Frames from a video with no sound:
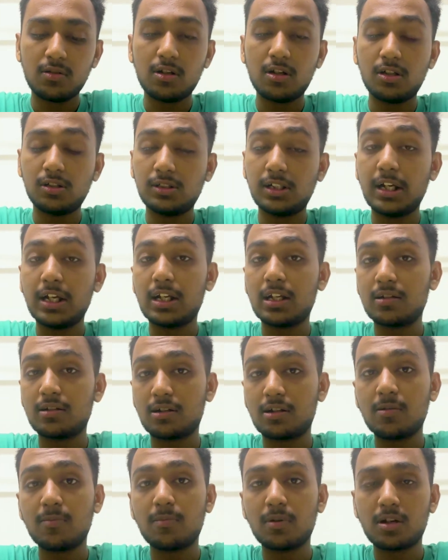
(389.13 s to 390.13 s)
and
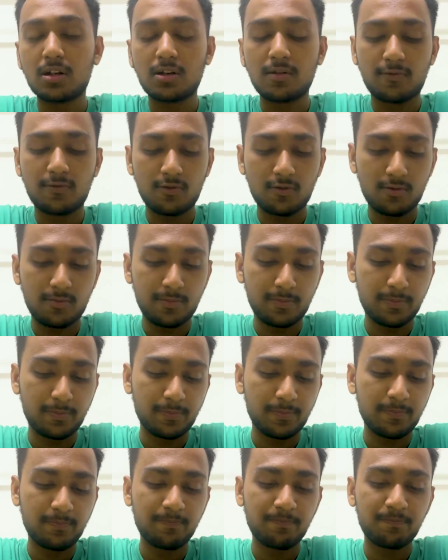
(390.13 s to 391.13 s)
completely from
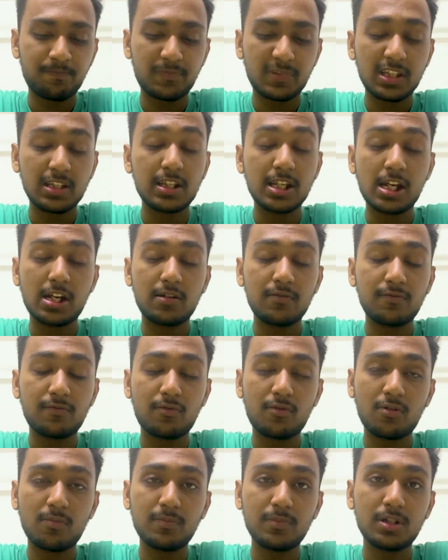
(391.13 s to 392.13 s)
taken
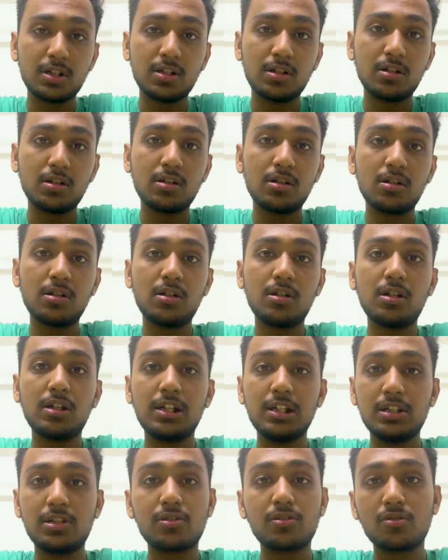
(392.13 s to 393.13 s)
from the
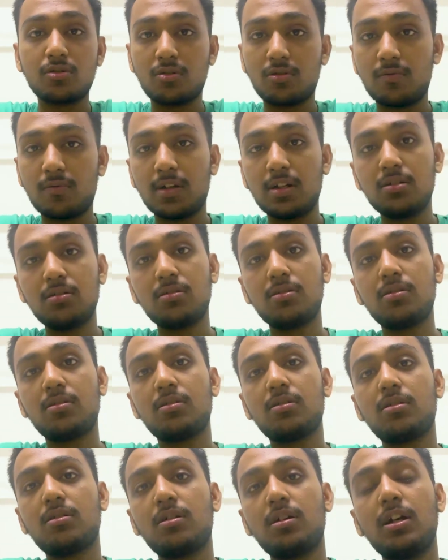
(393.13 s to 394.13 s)
its novel.
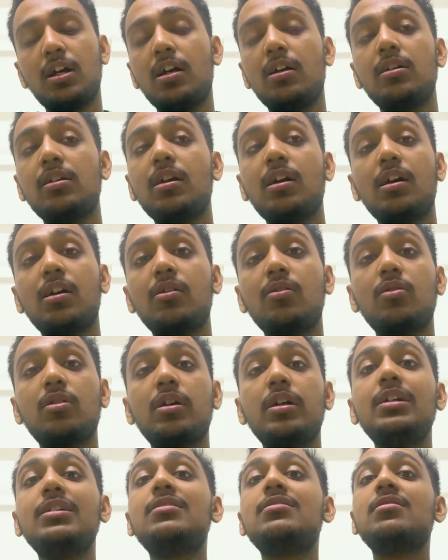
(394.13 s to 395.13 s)
No,
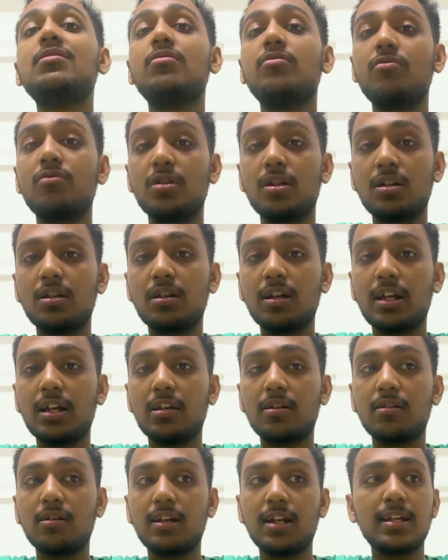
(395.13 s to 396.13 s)
it's like
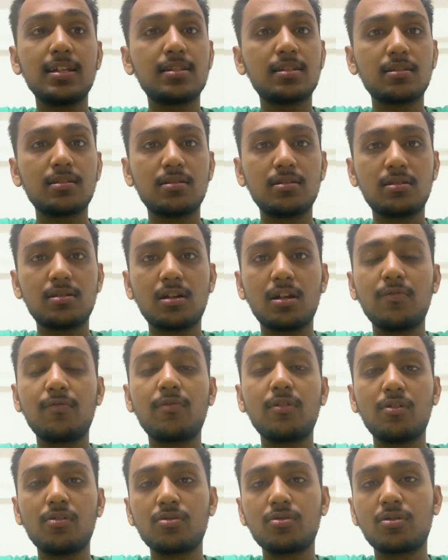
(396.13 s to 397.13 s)
lessons and
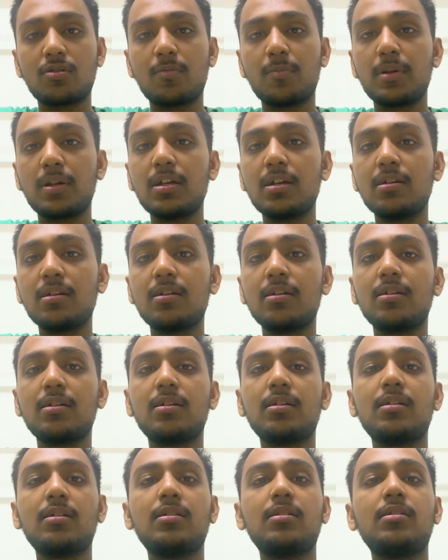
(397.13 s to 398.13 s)
philosophy
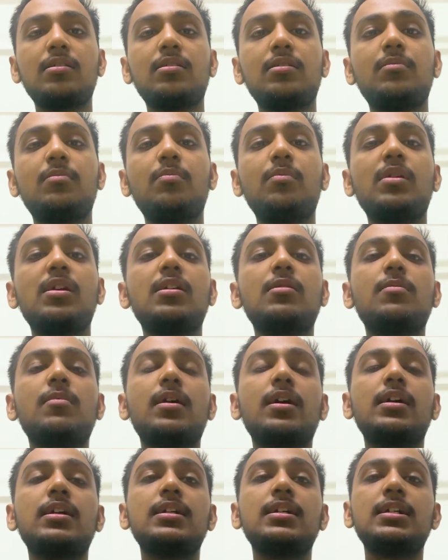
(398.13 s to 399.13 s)
made by
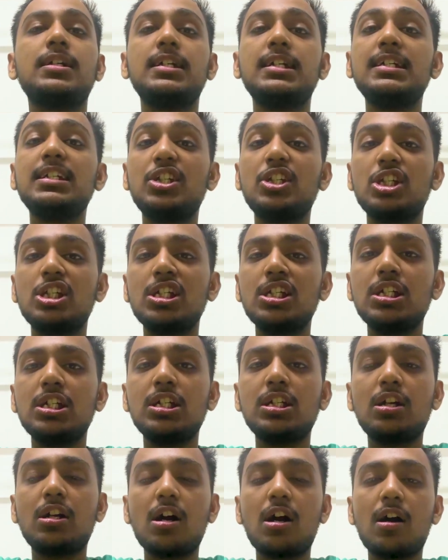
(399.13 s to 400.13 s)

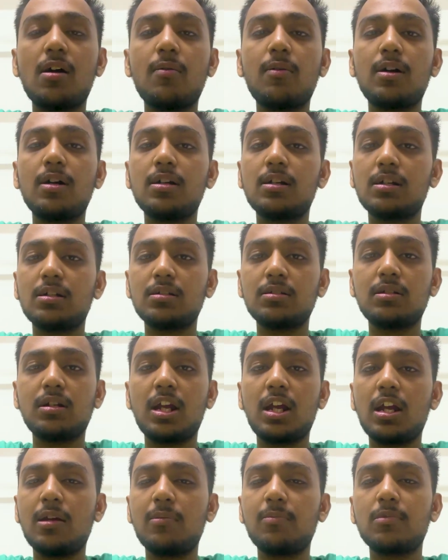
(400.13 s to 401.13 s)
Ichikawa,
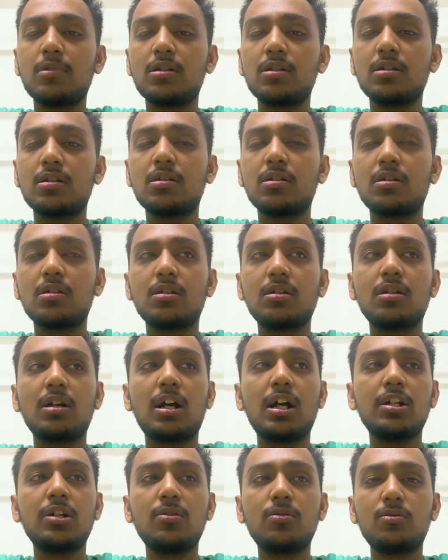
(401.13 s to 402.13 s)
named, I
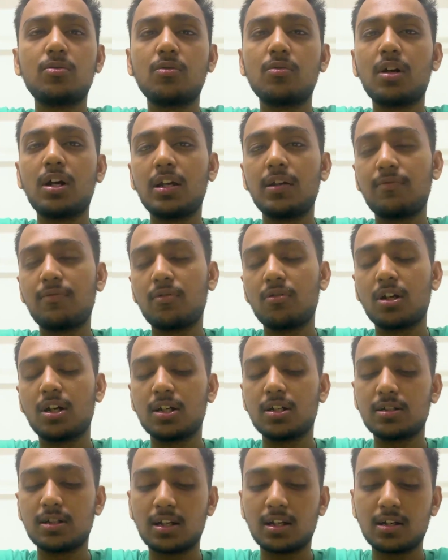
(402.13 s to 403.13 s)
don't know, I
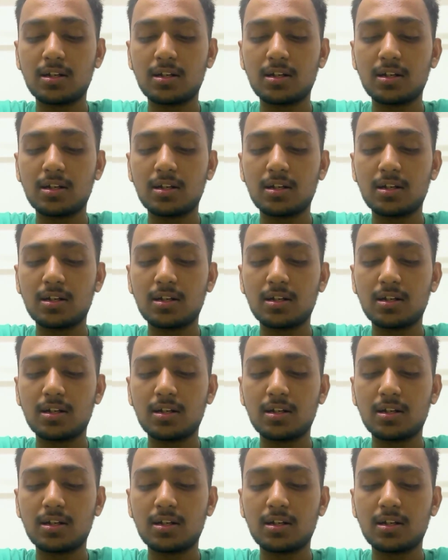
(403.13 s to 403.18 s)
forget that,